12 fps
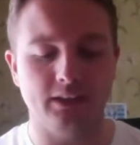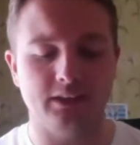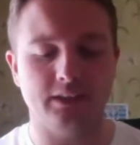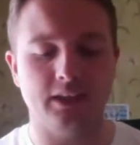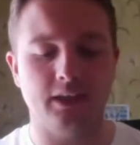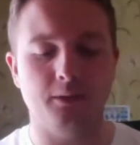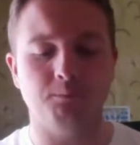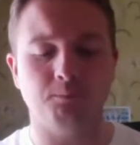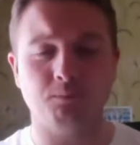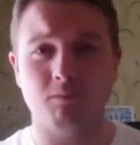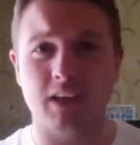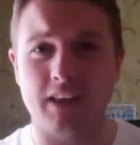So
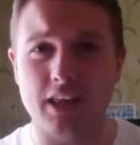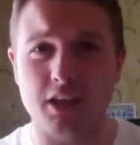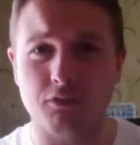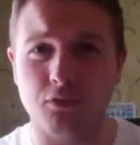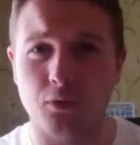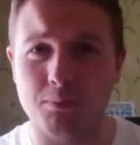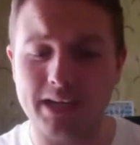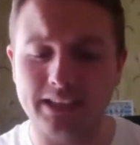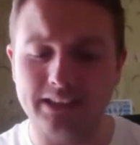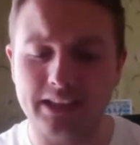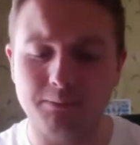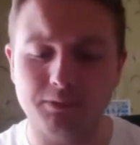they're the four main
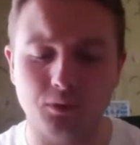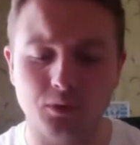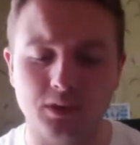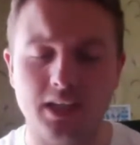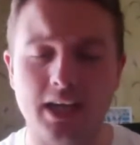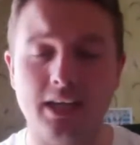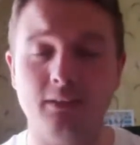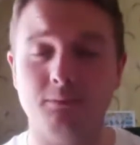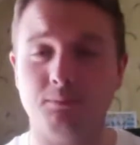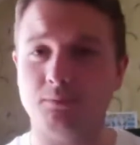tips for today.